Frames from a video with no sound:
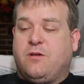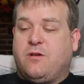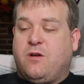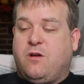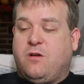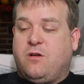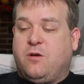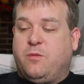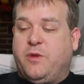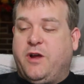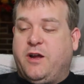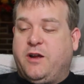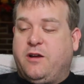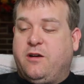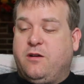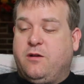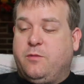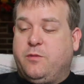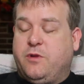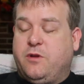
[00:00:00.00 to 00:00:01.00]
I'll call her back
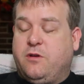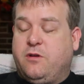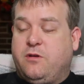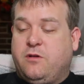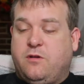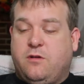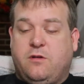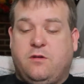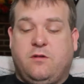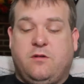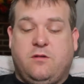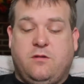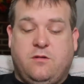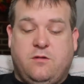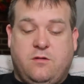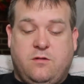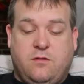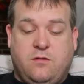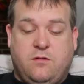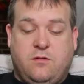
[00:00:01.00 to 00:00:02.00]
here in a minute. I'll
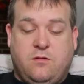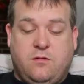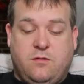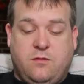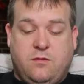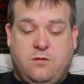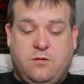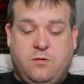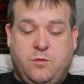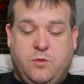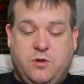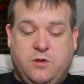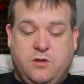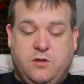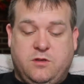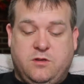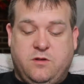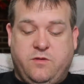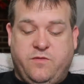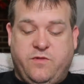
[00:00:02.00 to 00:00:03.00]
put
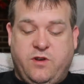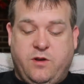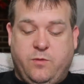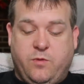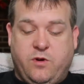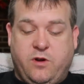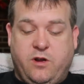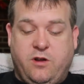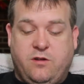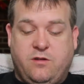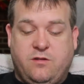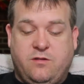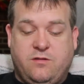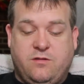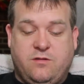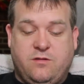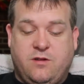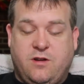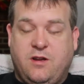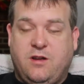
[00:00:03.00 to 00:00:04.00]
this on vibrate.
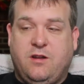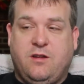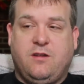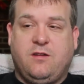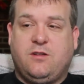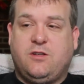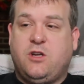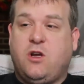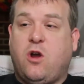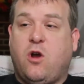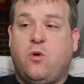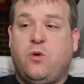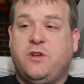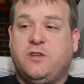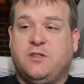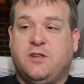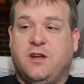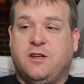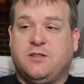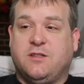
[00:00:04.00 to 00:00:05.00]
She
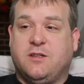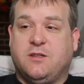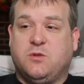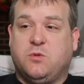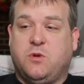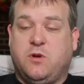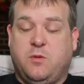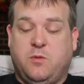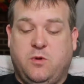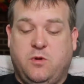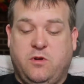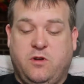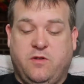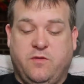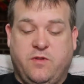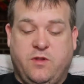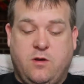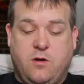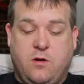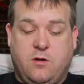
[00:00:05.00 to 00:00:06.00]
always does this when I'm
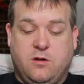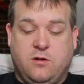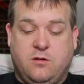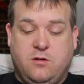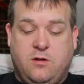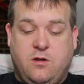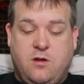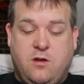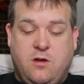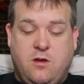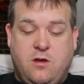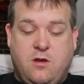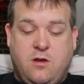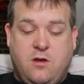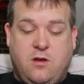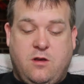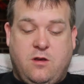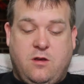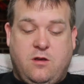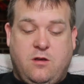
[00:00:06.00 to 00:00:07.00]
doing a vlog.
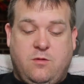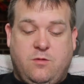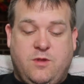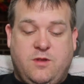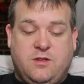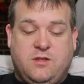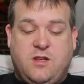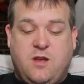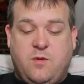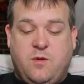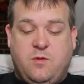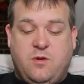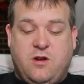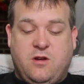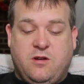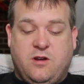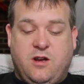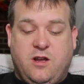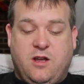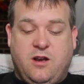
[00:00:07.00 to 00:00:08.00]
This time I'm
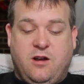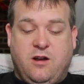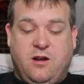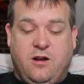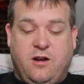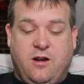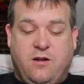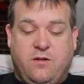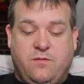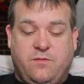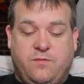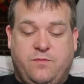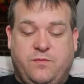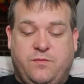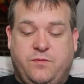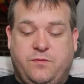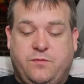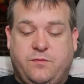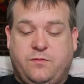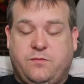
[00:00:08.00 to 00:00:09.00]
not going to edit it out.
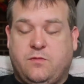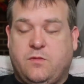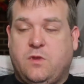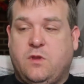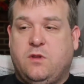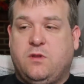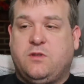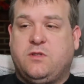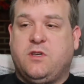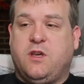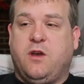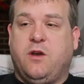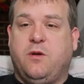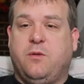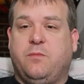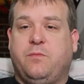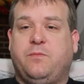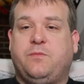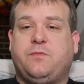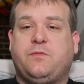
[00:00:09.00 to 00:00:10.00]

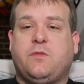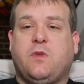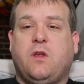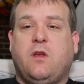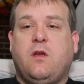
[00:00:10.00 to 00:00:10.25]
So,